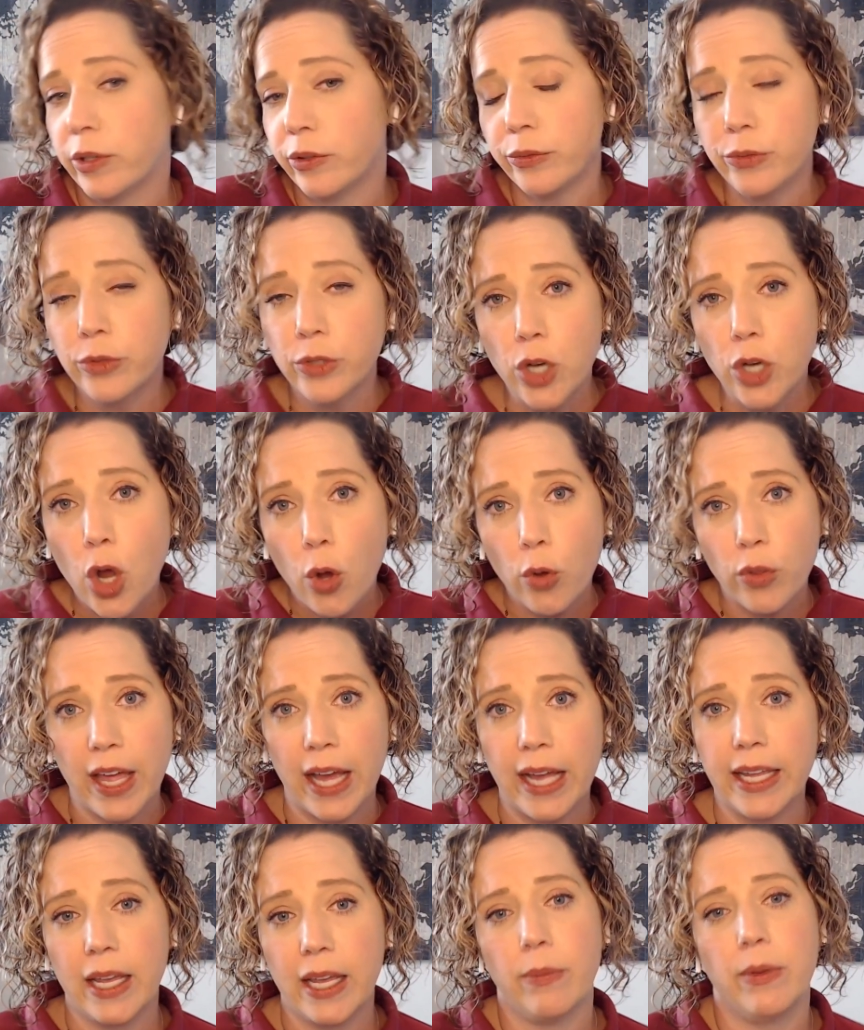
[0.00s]
We don't know
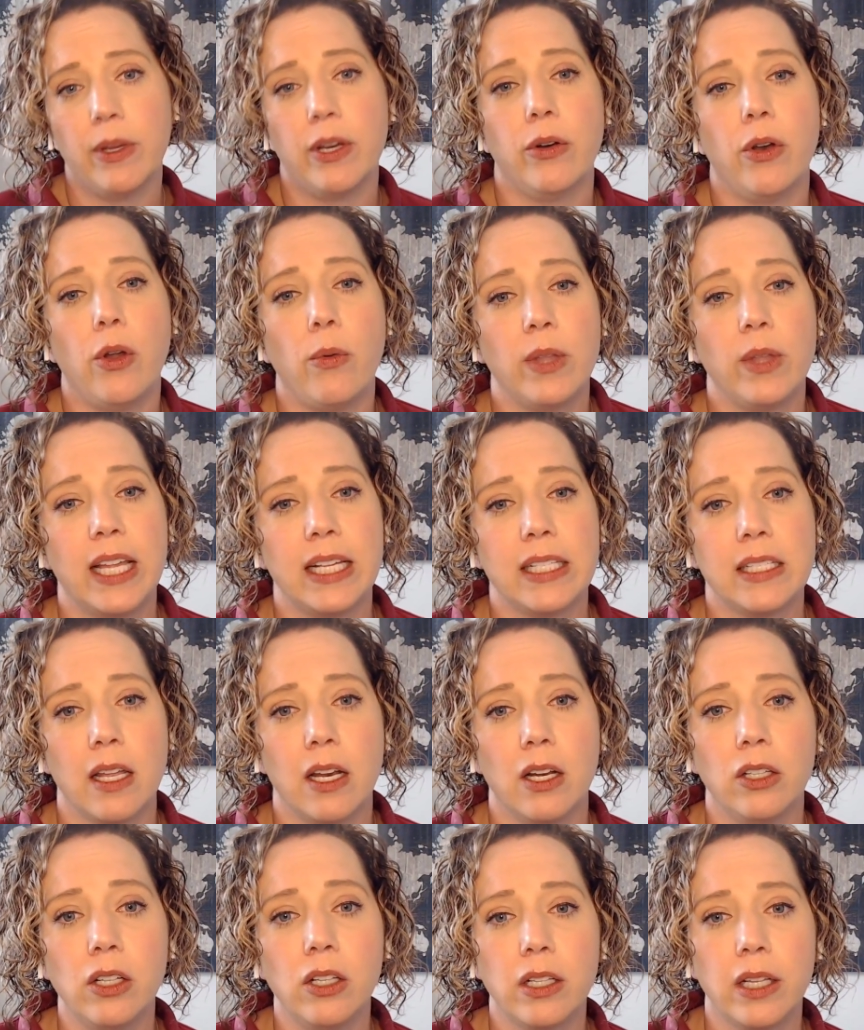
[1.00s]
that yet. We don't know what that's
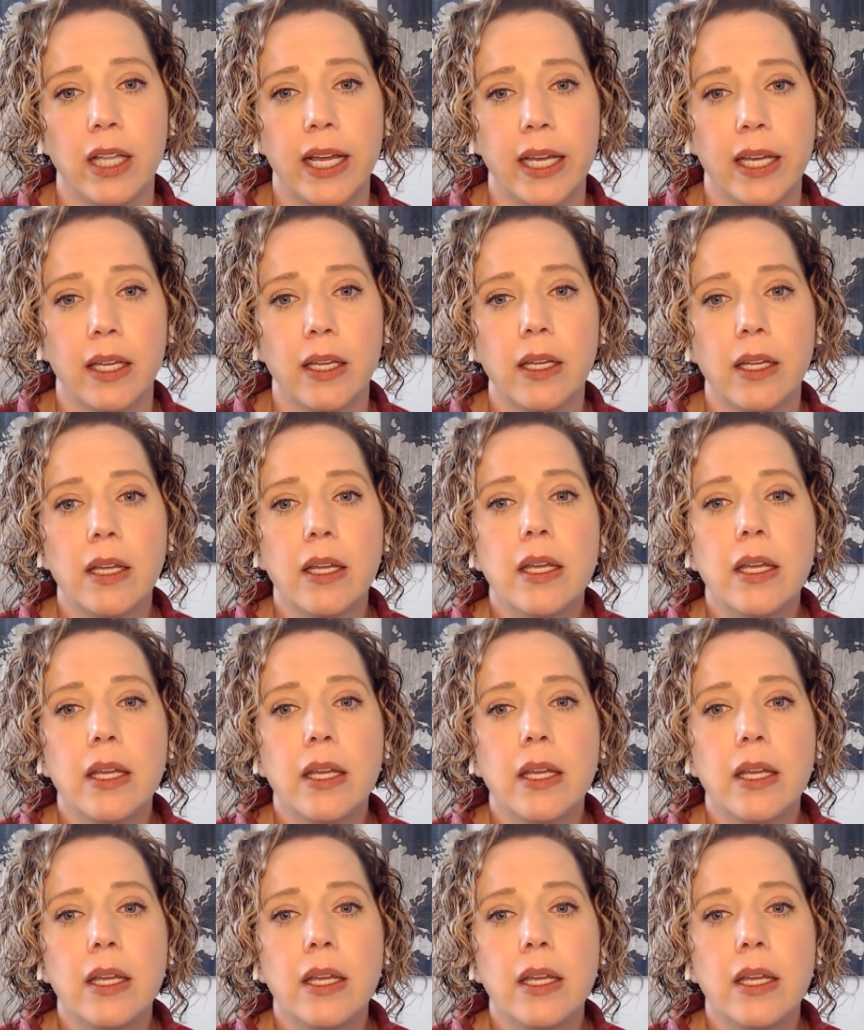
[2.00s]
going to look like.